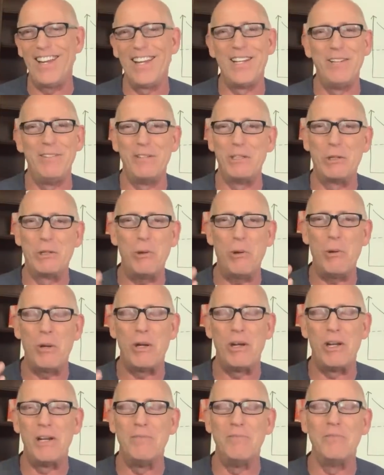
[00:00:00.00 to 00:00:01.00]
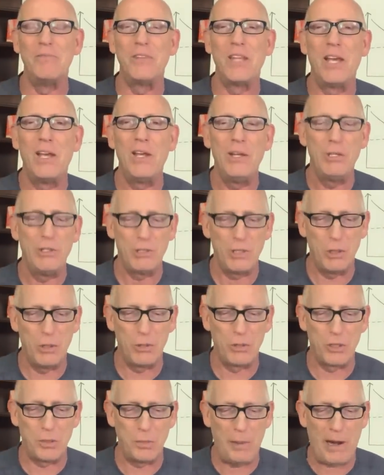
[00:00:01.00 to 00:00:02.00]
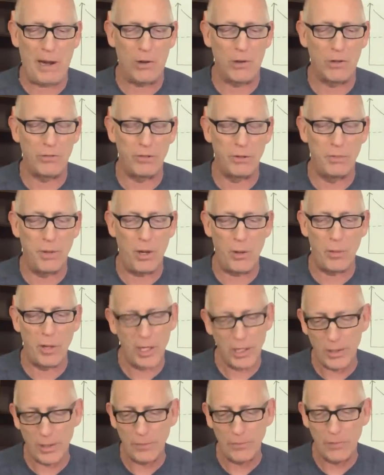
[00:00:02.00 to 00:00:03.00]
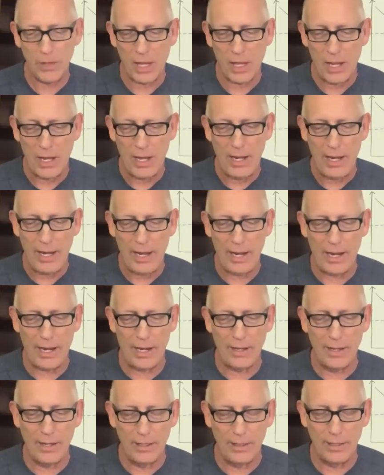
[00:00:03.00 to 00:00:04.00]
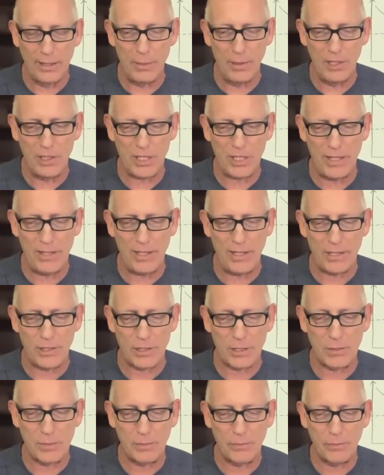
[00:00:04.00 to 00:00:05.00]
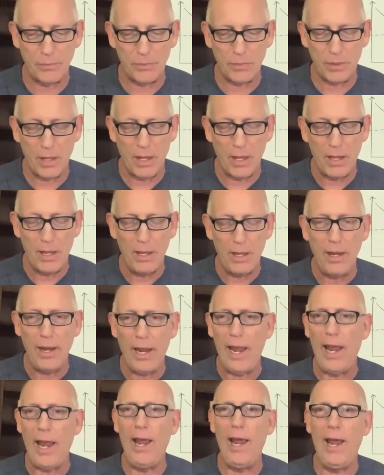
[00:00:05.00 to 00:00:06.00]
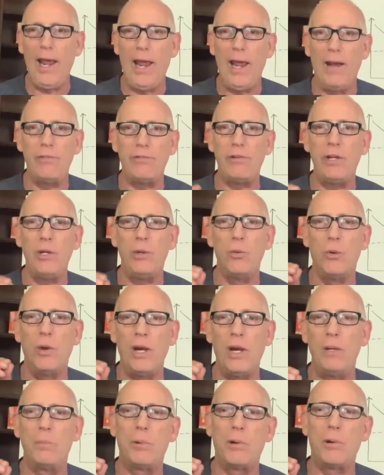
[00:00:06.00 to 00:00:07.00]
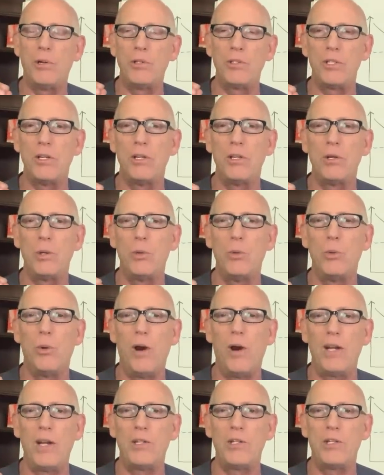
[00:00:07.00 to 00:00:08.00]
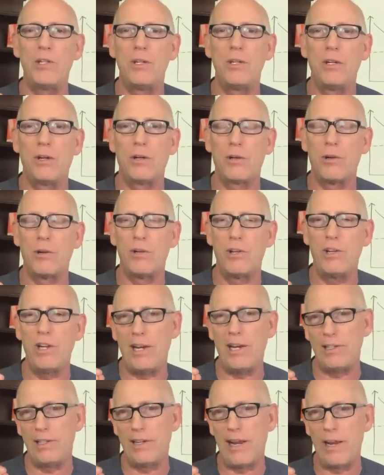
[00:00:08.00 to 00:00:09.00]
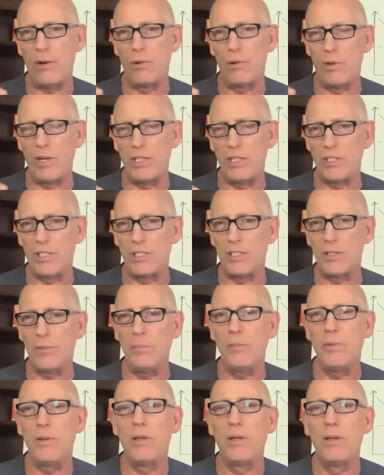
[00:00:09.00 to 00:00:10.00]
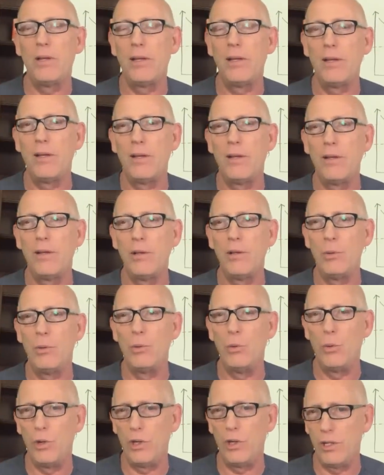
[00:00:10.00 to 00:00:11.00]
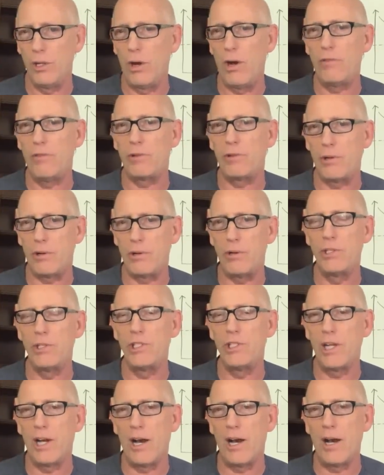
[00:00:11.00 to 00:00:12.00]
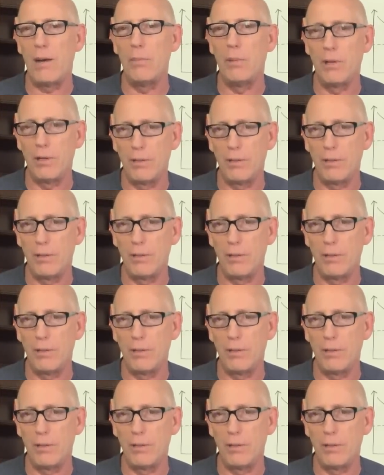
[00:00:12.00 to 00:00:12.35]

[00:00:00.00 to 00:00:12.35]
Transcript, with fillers: and even quoted him. So it was a powerful moment. And let me say this every white person who watched her take down racism will offer her a job.